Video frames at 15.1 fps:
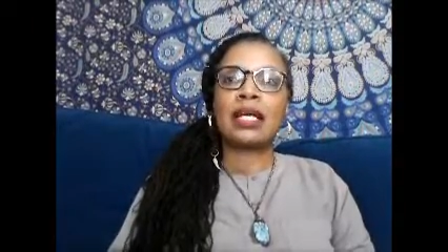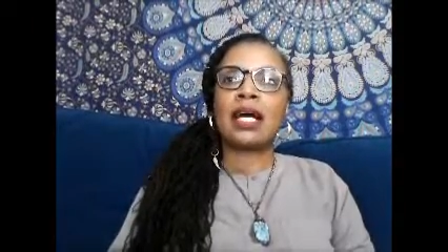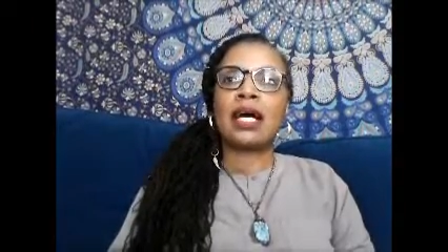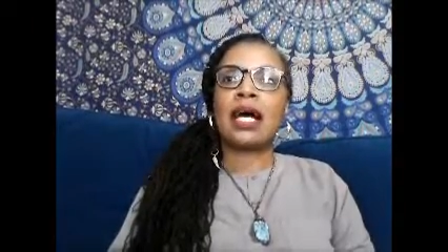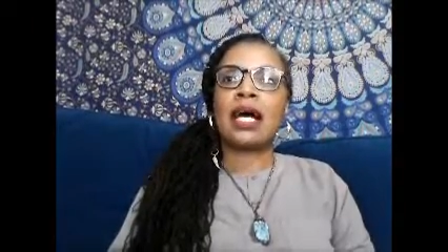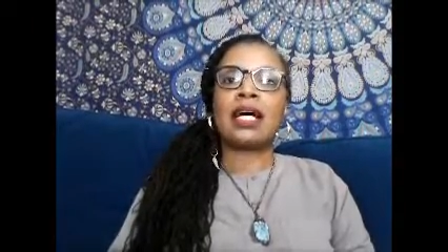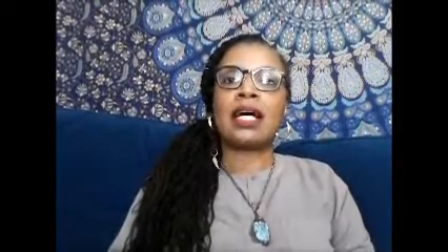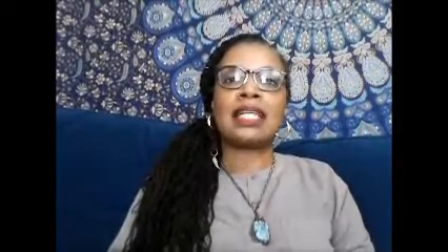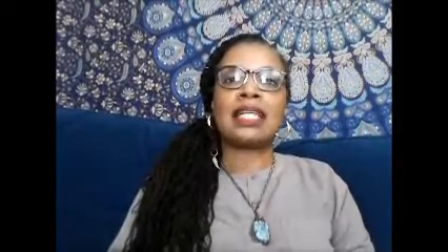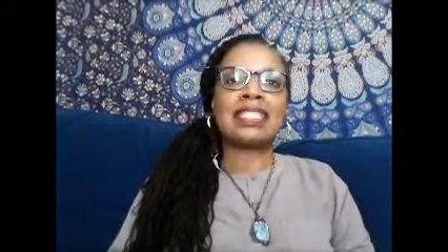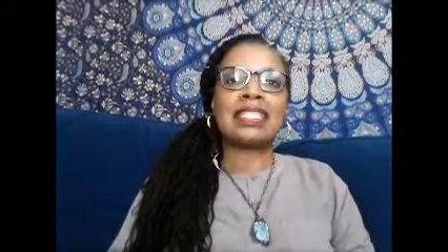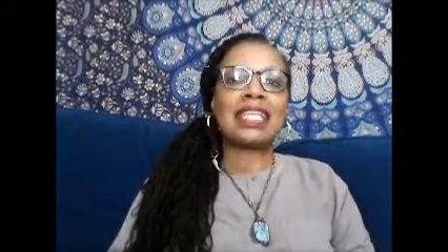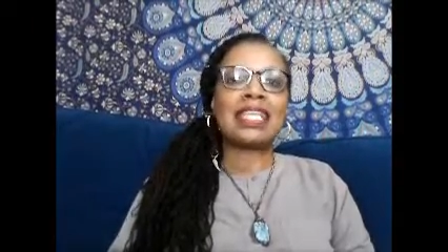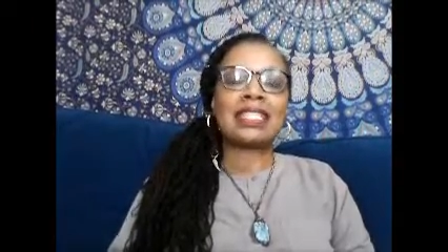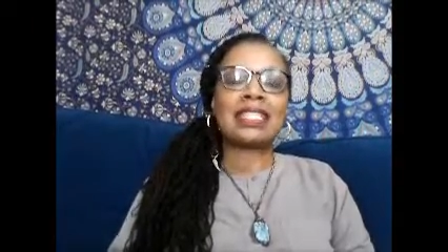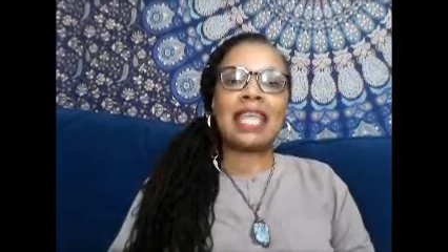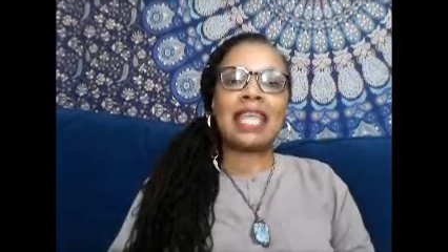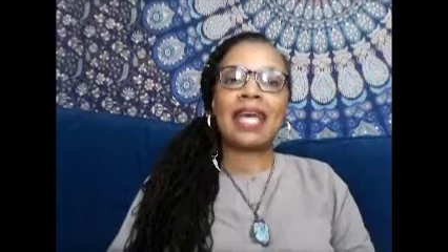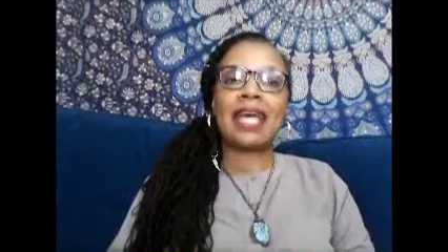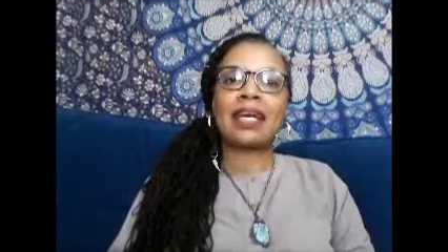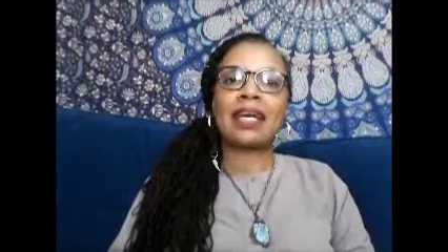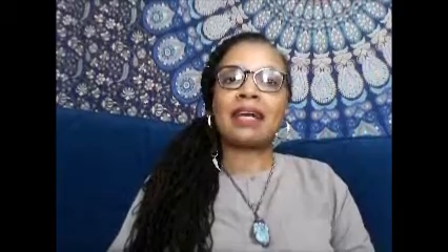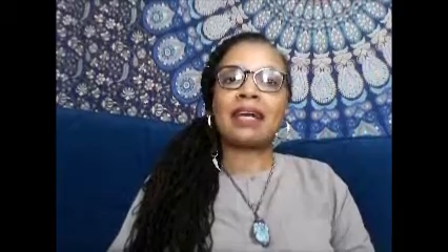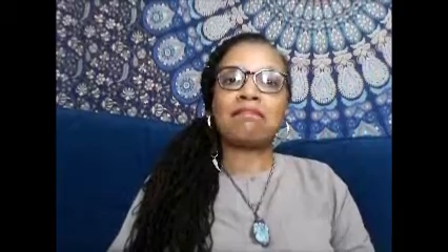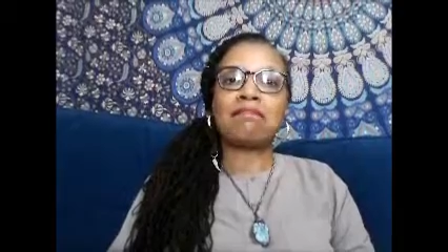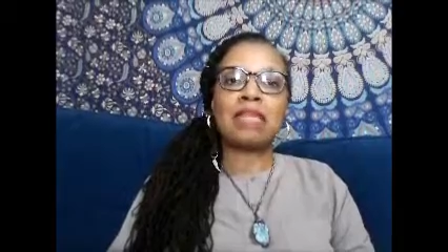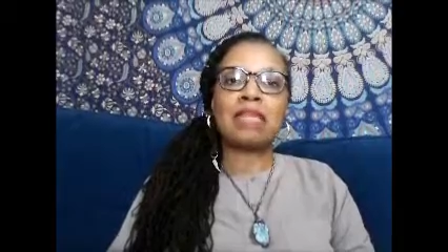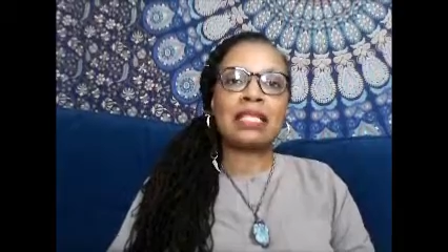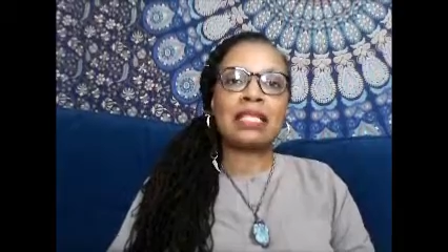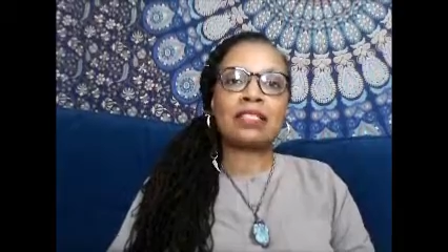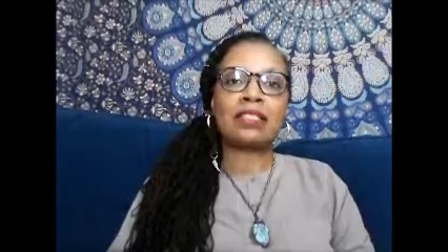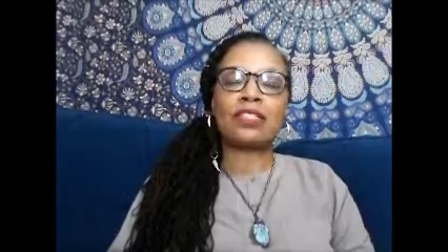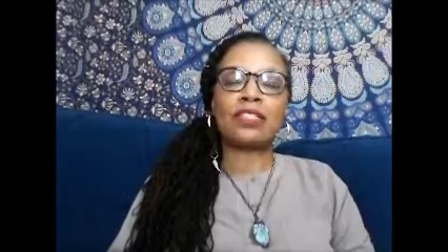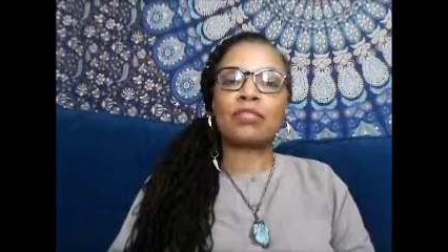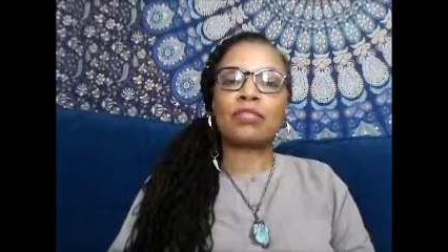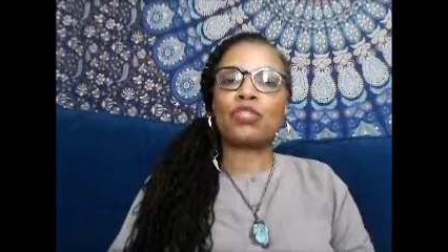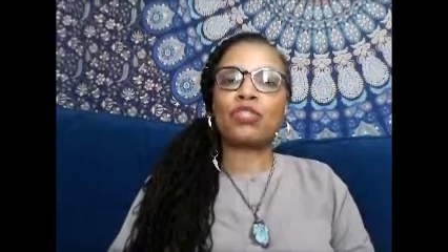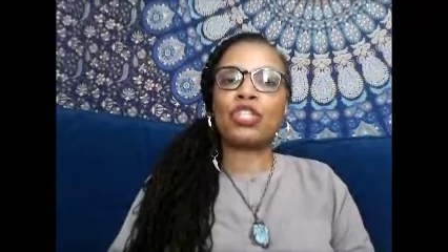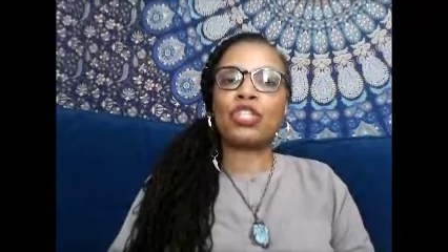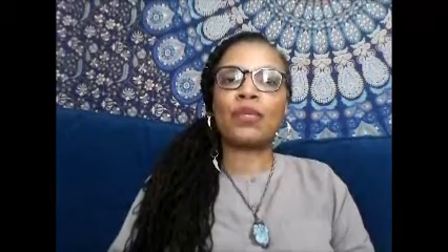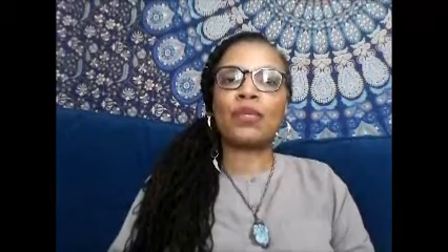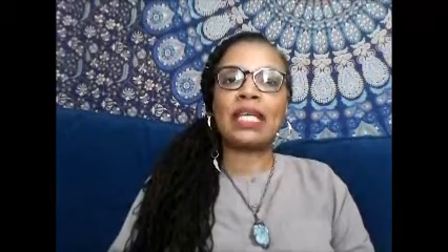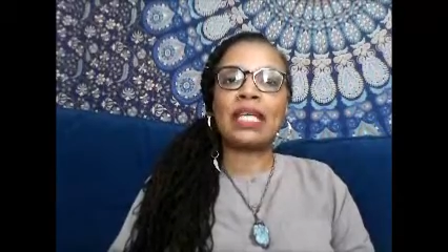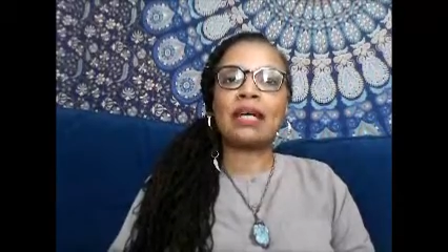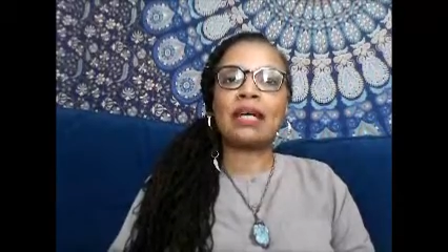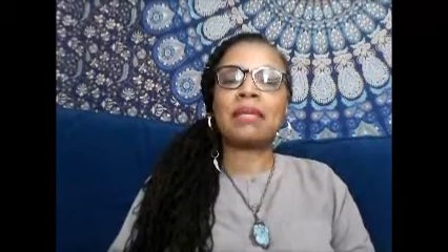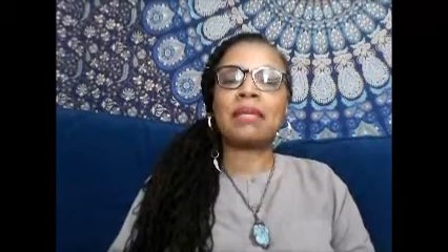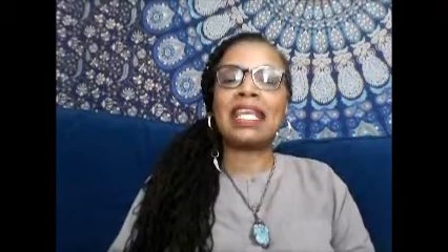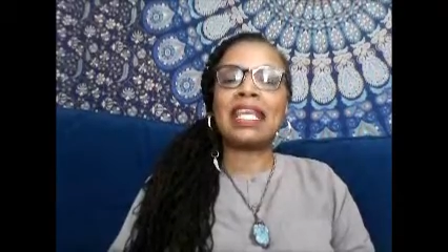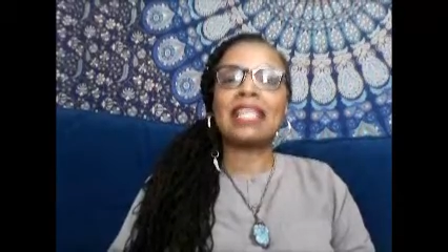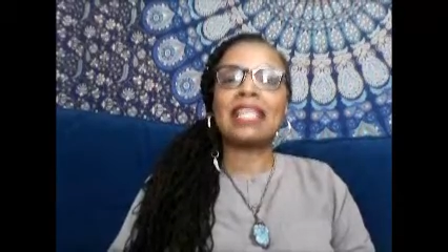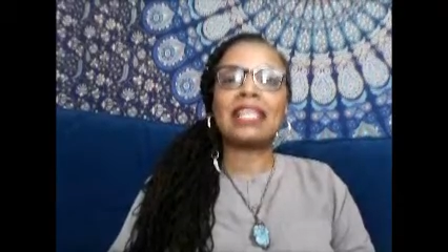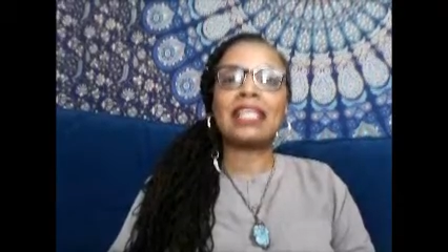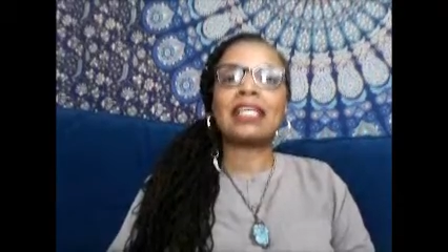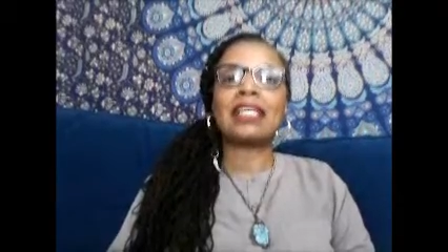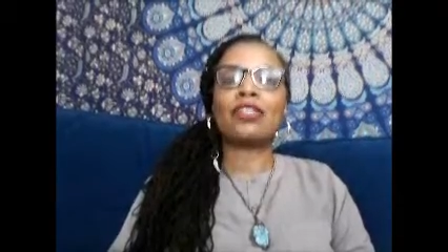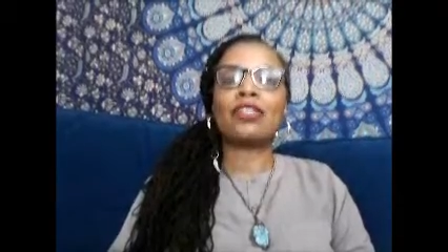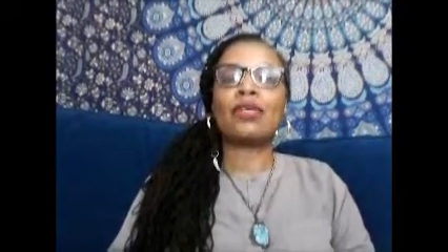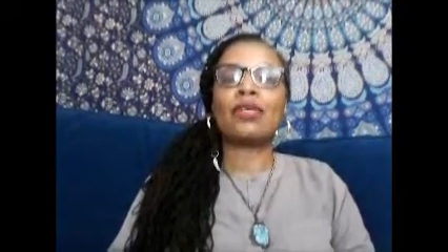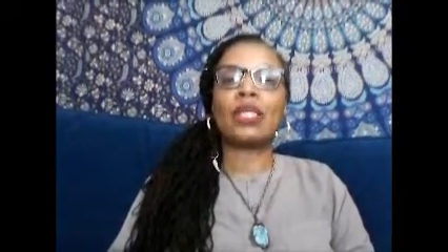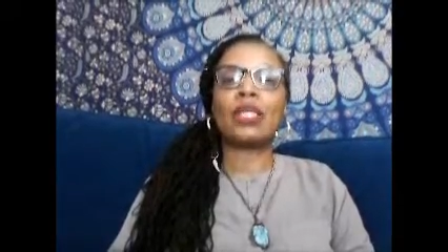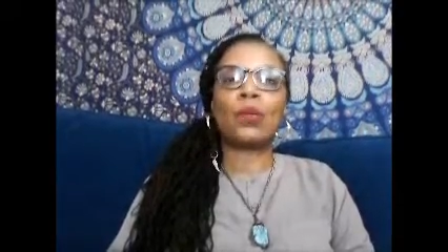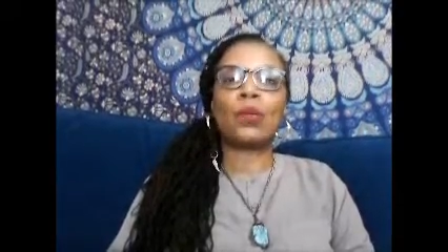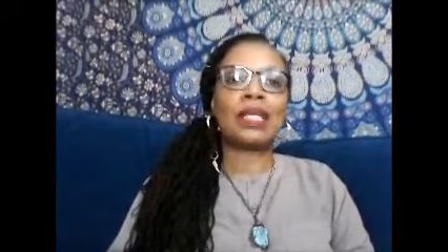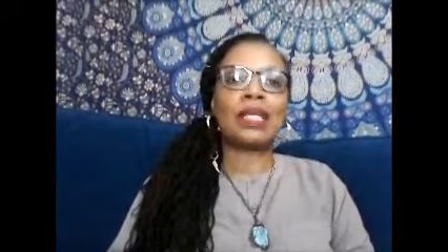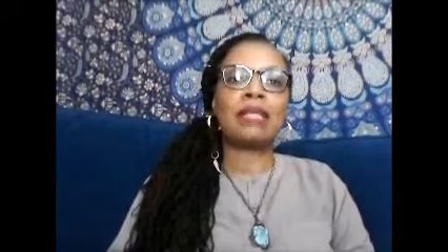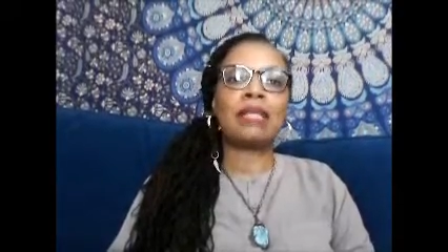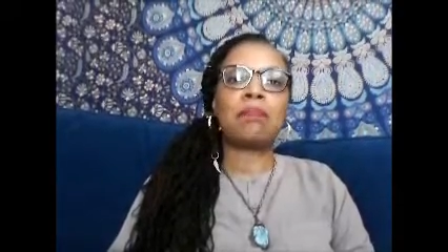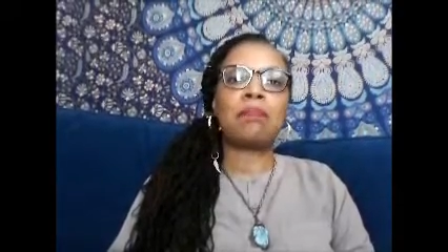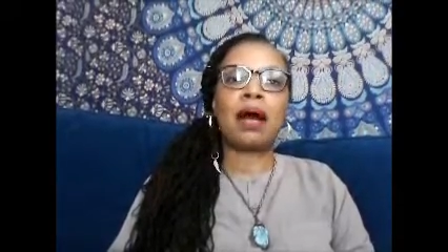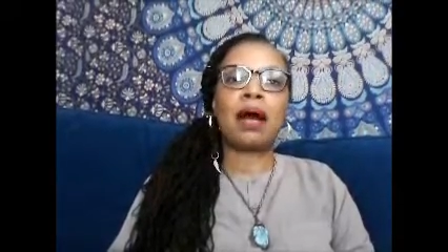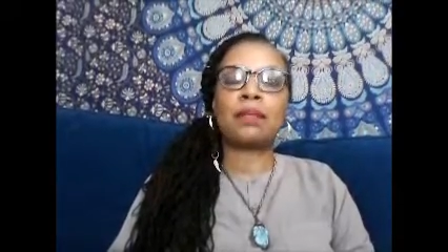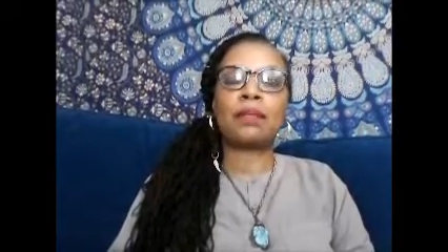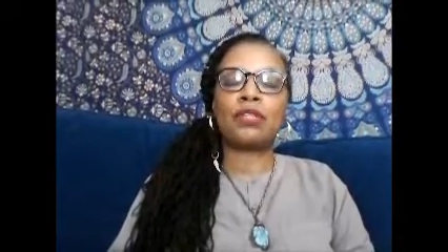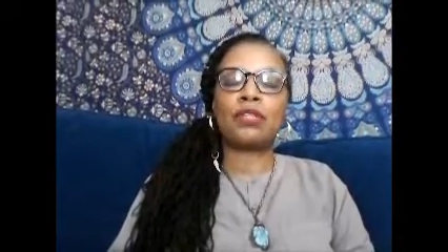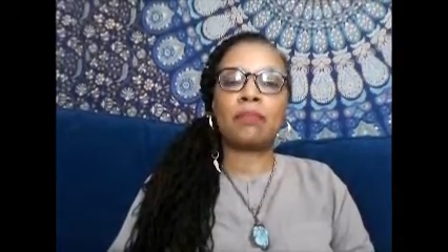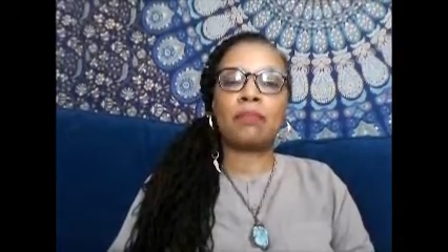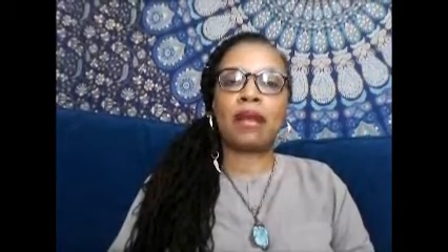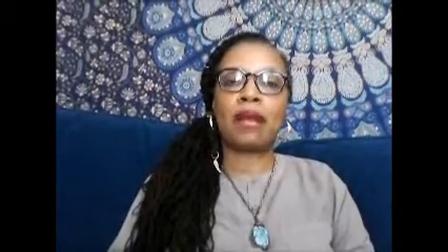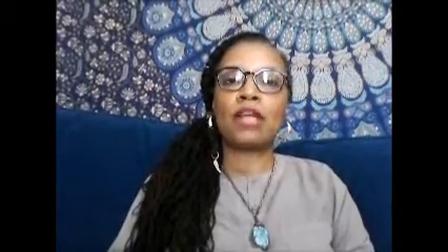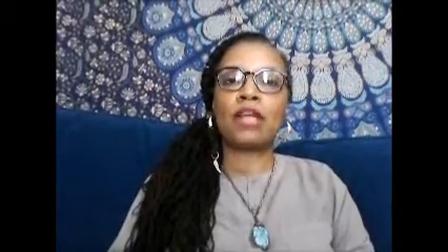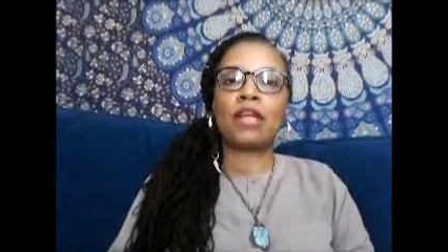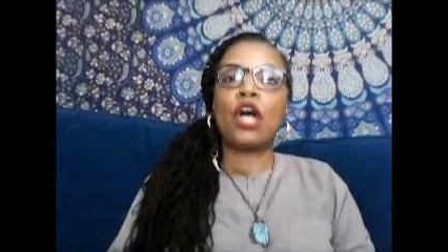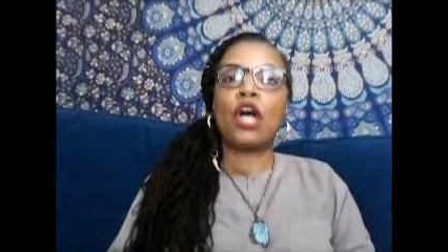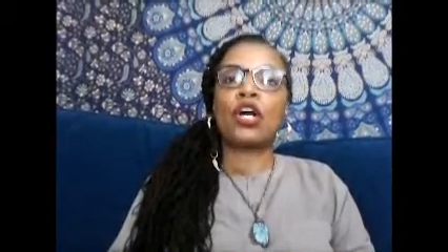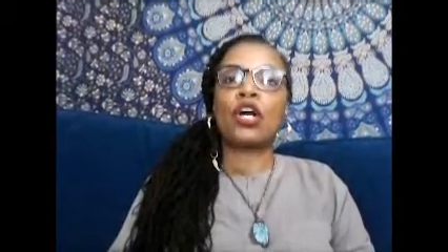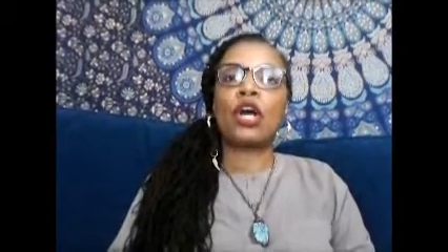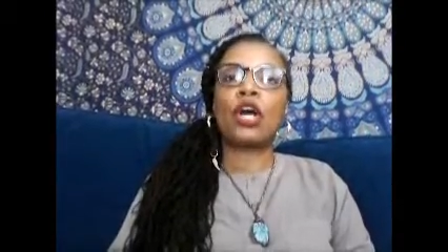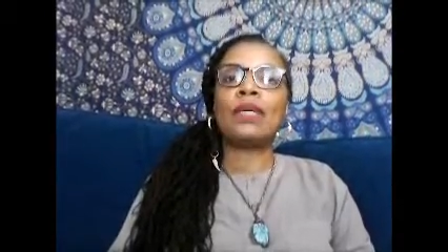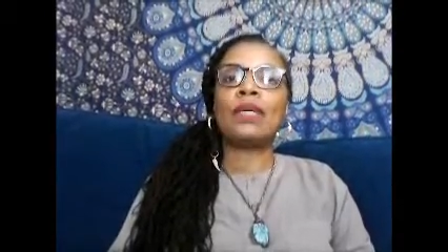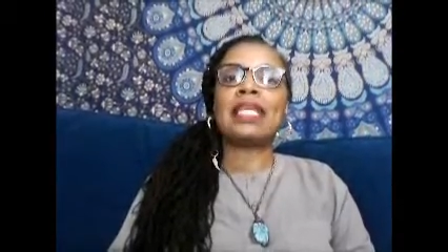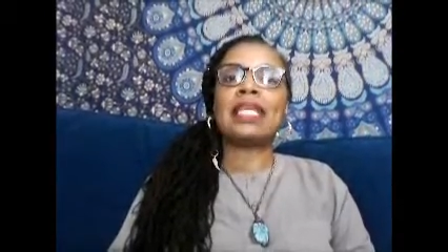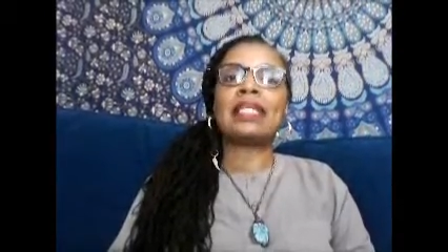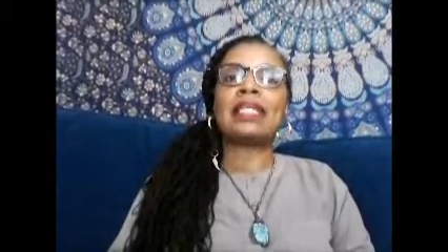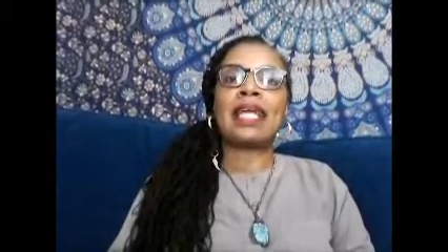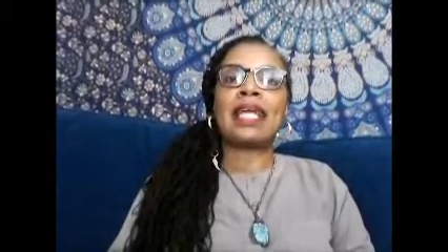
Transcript: a Tic Tac, a mint, some chewing gum, anything that you can quickly pop in your mouth. Go and get that